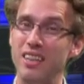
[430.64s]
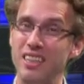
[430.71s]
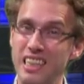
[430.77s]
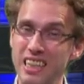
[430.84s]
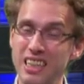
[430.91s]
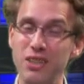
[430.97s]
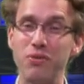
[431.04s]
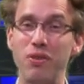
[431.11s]

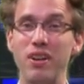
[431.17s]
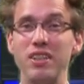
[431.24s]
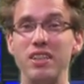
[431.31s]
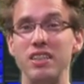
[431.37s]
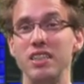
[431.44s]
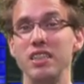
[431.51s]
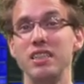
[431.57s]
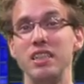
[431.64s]

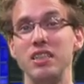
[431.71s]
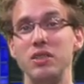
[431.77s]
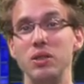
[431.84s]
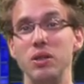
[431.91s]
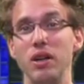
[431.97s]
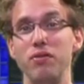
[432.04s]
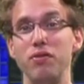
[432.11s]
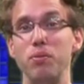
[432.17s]
Disadvantage is that
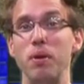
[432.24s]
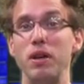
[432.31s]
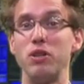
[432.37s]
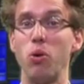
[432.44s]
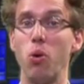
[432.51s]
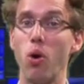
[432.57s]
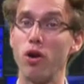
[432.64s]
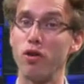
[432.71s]
you, if you make the
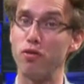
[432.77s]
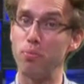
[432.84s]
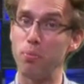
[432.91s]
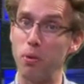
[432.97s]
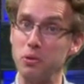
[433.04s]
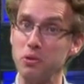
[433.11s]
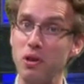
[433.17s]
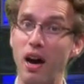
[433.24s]
order of the
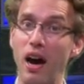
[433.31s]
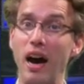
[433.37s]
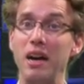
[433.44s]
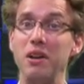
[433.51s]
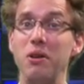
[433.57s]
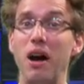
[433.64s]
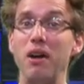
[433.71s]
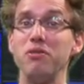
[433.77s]
pole too high,
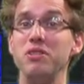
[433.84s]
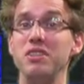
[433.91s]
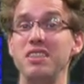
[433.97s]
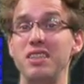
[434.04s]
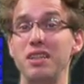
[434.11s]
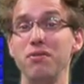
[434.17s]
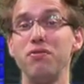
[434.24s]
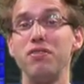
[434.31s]
you have to
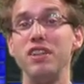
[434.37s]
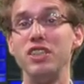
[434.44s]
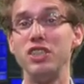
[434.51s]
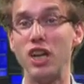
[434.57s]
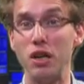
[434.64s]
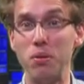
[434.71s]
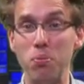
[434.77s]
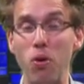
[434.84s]

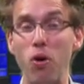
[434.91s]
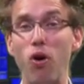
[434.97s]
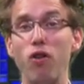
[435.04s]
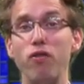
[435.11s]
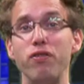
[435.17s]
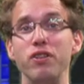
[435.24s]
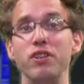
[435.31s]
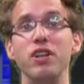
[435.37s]
differentiate more
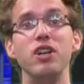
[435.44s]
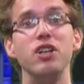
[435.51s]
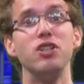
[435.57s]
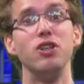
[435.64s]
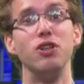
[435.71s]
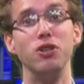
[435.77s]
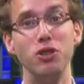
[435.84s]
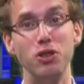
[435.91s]
often.
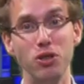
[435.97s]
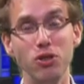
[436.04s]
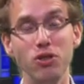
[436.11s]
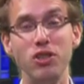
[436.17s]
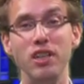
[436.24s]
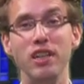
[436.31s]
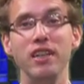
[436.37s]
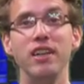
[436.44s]
So
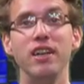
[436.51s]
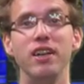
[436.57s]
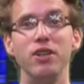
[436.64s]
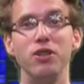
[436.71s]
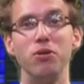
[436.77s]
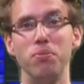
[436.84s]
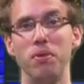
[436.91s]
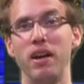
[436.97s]
usually
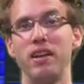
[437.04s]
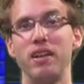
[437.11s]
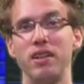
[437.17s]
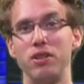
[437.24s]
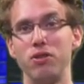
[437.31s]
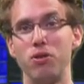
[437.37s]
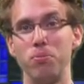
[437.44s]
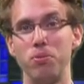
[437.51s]
you make
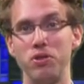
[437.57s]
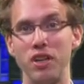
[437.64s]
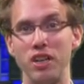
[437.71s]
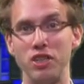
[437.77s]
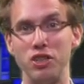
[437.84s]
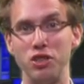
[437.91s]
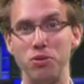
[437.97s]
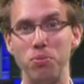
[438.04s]

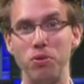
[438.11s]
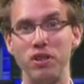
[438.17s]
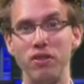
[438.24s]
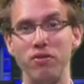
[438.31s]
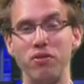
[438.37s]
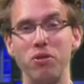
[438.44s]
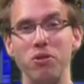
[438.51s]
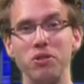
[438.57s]
computations more
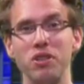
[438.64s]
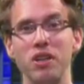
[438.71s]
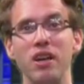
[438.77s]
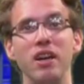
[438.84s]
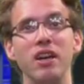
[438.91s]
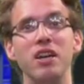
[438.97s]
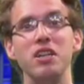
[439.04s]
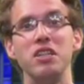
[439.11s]
difficult.
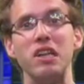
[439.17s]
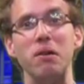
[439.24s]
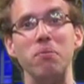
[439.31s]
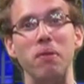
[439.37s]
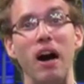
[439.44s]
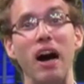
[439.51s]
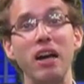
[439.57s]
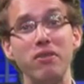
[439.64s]
So
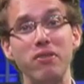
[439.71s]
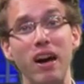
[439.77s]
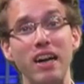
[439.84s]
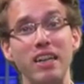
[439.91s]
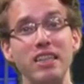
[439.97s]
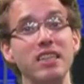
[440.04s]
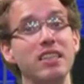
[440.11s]
my advice